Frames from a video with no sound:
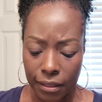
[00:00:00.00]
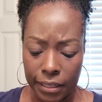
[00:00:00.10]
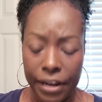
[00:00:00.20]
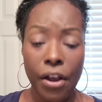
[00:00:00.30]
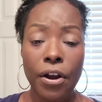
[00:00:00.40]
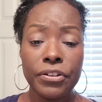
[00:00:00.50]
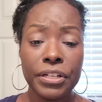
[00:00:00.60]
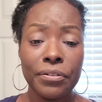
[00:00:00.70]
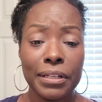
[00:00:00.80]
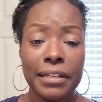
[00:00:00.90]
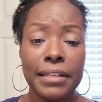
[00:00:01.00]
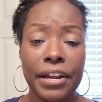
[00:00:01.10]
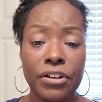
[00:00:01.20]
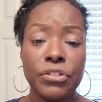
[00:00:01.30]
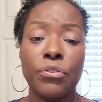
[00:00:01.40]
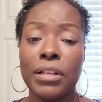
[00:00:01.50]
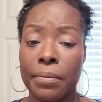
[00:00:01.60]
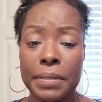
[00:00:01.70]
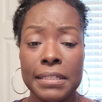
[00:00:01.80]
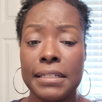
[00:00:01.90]
they are generally there to
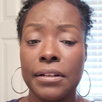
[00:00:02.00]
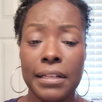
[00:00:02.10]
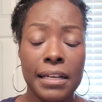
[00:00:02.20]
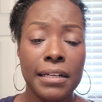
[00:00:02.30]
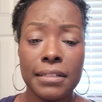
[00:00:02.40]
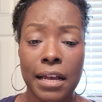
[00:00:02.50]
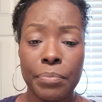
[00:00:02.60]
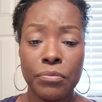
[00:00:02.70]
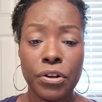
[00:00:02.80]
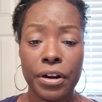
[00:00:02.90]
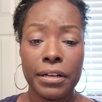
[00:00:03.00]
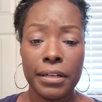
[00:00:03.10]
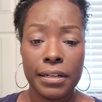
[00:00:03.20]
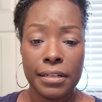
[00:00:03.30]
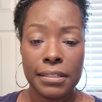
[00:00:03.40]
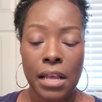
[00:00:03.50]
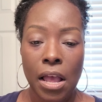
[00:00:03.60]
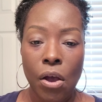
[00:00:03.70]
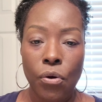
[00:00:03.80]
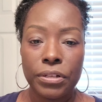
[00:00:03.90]
help conceal any type of darkness
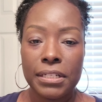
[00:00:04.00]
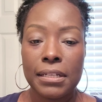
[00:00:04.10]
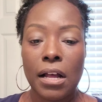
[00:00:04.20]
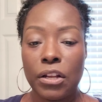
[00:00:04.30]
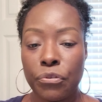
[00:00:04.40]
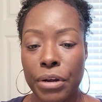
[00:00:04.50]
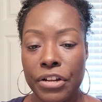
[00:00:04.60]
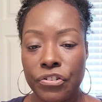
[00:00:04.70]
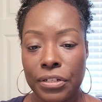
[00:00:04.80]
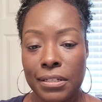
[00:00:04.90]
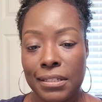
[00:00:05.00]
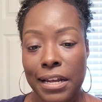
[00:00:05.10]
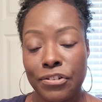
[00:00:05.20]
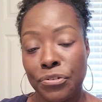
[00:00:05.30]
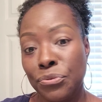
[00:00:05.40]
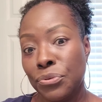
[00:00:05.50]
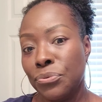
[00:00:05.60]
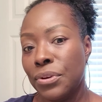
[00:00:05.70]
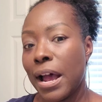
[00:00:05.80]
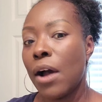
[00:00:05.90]
or discolorations that you do
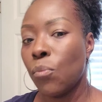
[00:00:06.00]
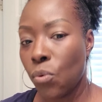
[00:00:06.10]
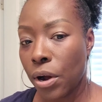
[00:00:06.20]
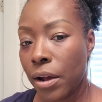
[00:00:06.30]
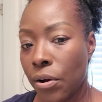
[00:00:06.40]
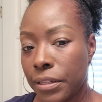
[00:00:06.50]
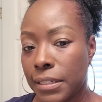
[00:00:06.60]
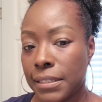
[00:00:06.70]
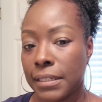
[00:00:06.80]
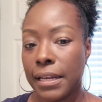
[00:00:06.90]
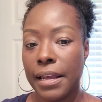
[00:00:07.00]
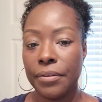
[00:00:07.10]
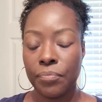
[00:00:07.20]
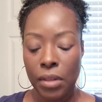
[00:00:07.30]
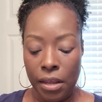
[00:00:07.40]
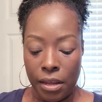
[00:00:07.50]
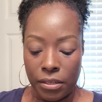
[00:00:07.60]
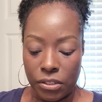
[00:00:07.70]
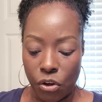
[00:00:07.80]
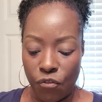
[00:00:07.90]
not want on the skin.
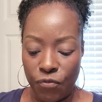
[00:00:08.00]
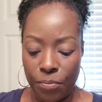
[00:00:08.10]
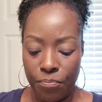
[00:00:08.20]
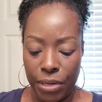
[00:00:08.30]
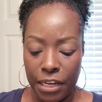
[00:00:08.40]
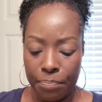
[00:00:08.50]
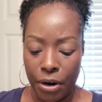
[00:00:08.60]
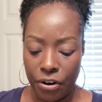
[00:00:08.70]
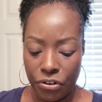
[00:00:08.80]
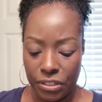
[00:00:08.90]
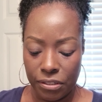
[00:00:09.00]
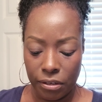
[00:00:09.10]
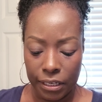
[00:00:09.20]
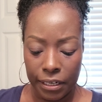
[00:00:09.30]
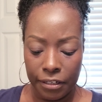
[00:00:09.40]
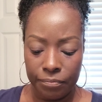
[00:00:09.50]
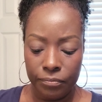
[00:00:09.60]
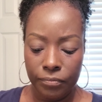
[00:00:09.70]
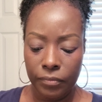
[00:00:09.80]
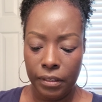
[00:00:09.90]
So for me personally,
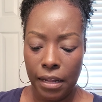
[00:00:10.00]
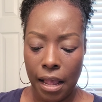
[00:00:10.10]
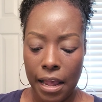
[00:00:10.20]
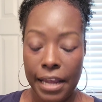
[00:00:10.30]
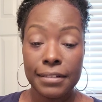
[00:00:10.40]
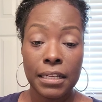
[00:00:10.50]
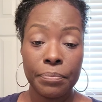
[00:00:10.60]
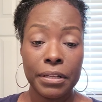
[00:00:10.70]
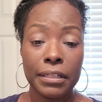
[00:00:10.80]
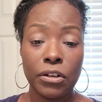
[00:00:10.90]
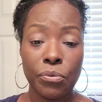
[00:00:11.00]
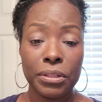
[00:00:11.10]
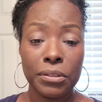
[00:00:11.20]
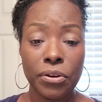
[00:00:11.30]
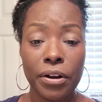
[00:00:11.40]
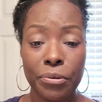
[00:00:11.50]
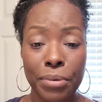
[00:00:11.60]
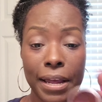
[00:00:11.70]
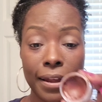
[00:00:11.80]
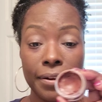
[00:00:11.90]
I typically go with the dark
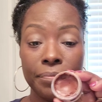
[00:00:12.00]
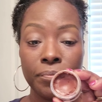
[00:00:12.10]
red.